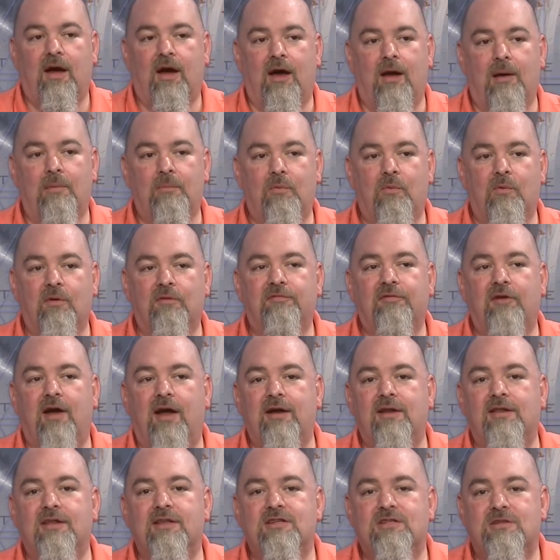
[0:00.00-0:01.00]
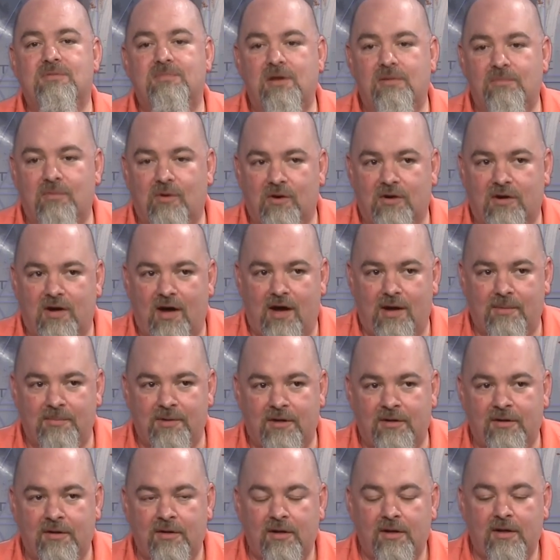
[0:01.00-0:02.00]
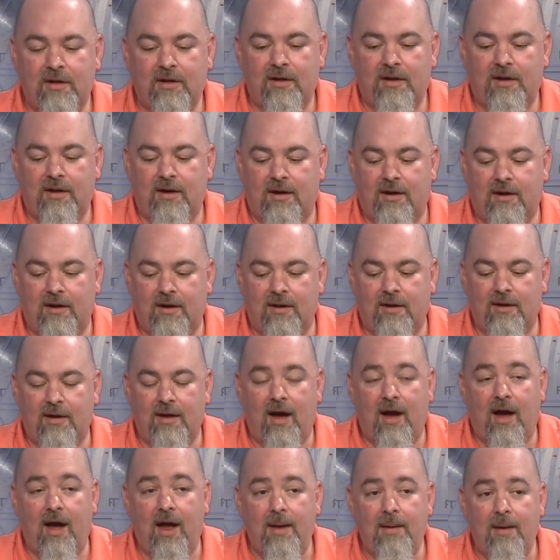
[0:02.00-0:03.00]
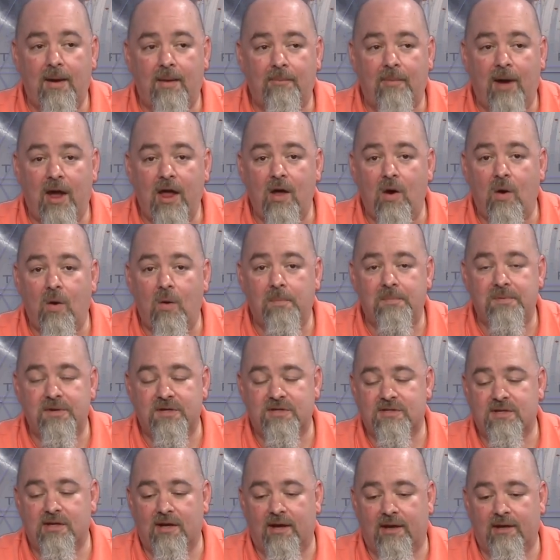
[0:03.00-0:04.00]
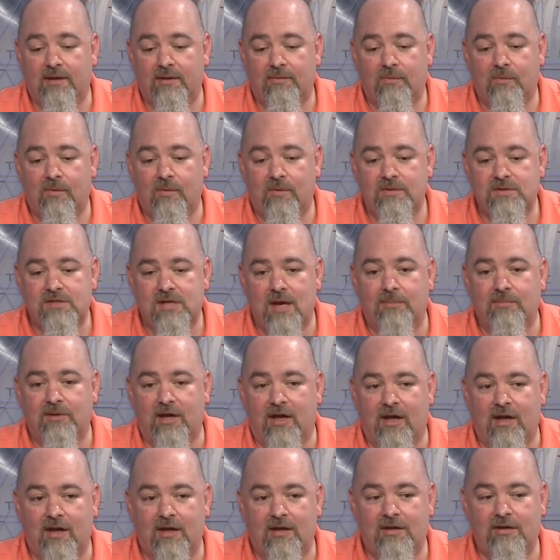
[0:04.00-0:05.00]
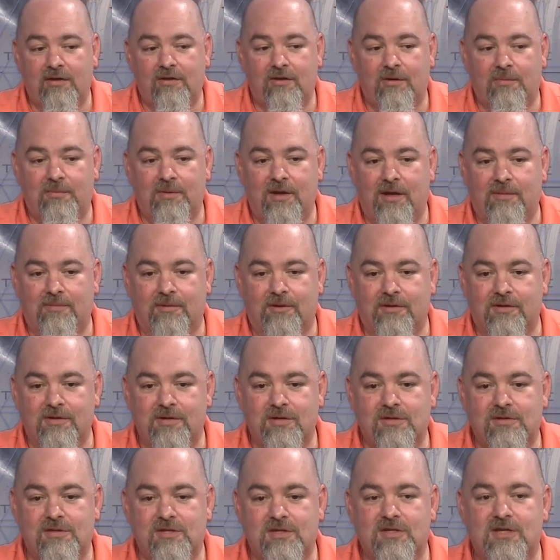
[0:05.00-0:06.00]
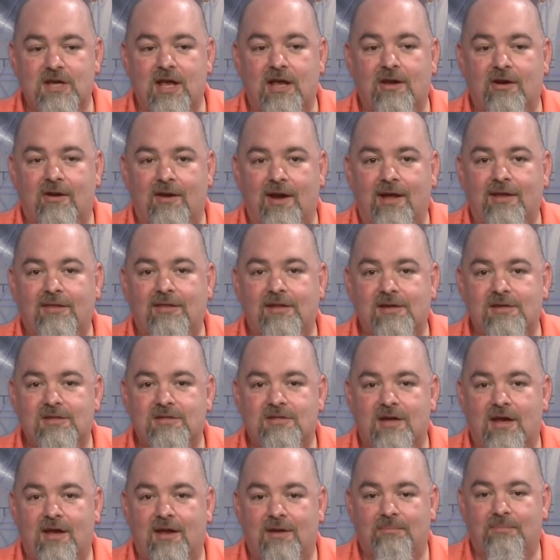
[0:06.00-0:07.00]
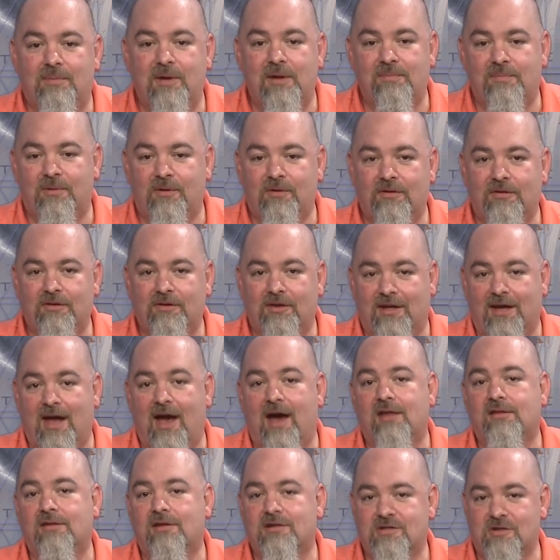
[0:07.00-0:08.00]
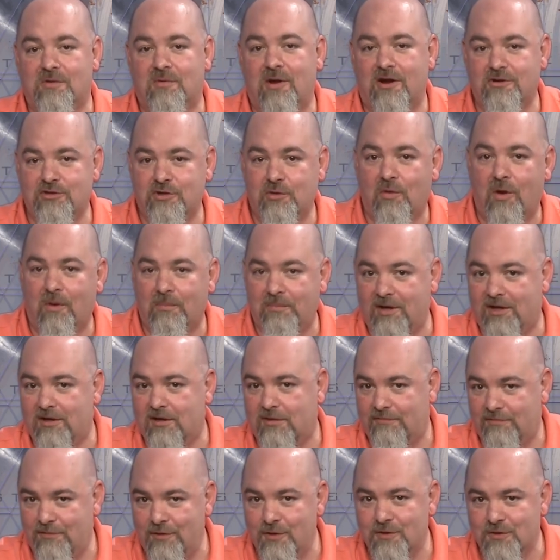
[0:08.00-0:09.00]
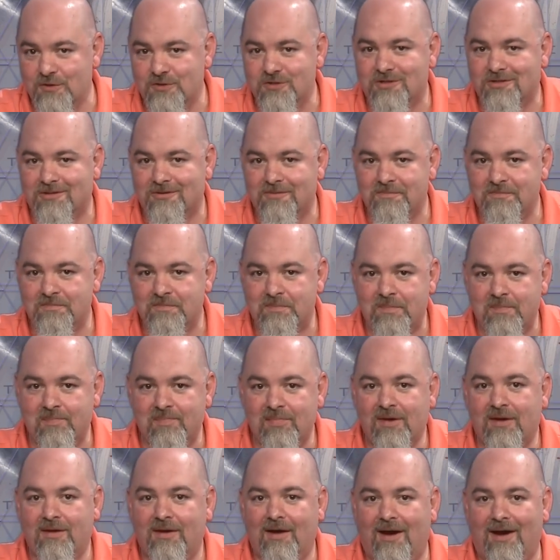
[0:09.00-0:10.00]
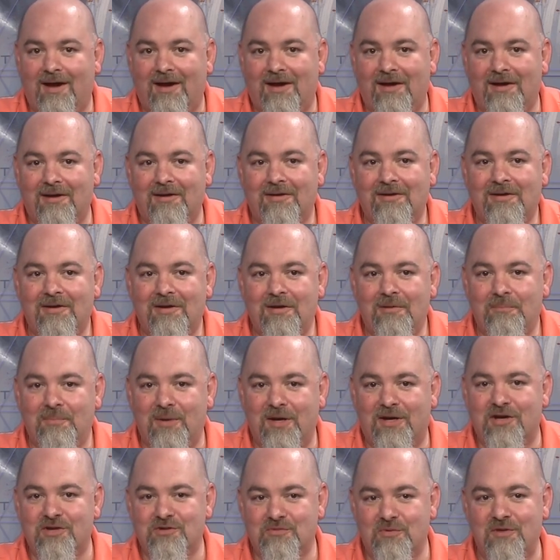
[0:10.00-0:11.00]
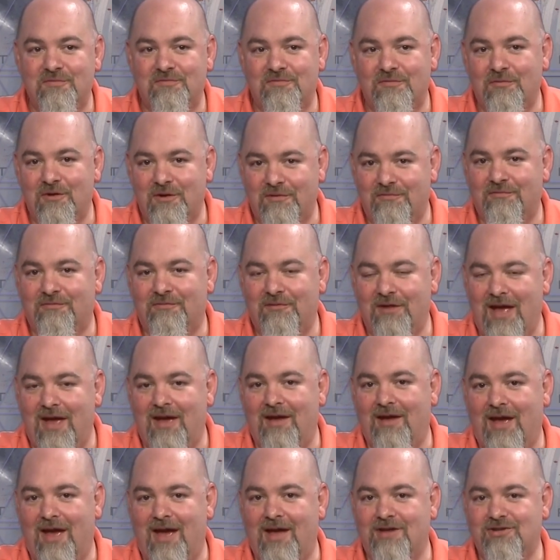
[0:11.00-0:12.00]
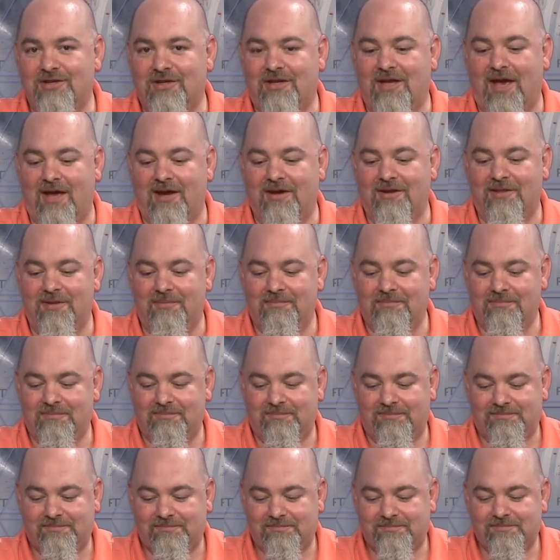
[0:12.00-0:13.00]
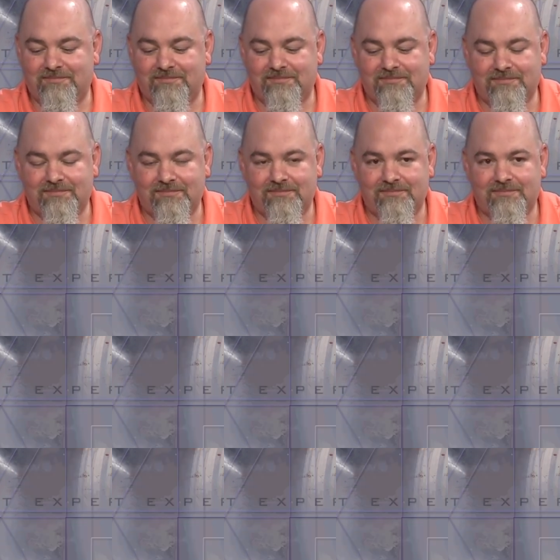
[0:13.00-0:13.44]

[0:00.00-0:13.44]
Um, we're finding this to be more common. Uh, I, my hope is that someday you'll be able to, to say you're an atheist and people, the Catholics around you won't be confused uh, because we've, we've Not just educated confused, them. Obsessed.